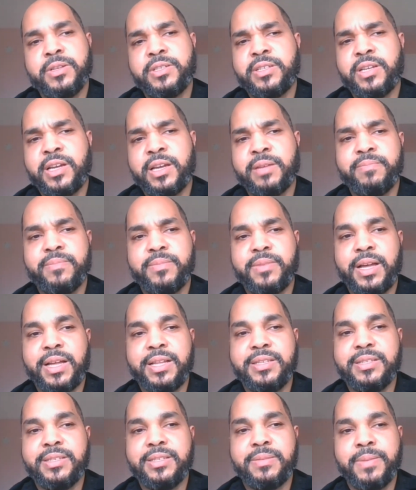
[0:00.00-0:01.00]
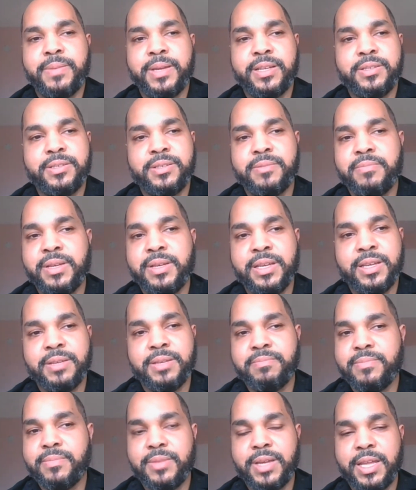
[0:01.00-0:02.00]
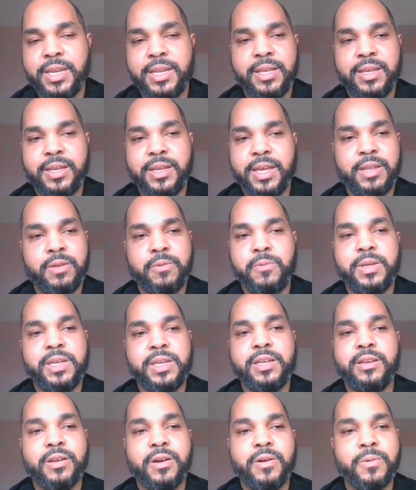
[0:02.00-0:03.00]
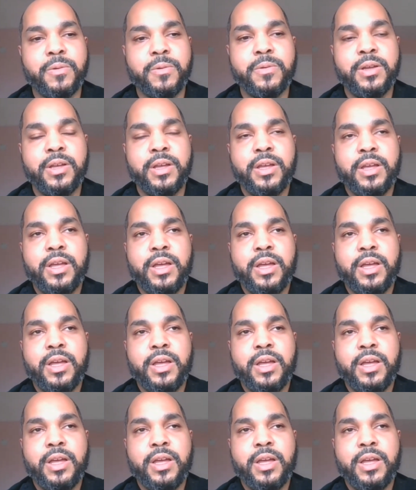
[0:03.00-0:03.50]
which I anticipate should be any known,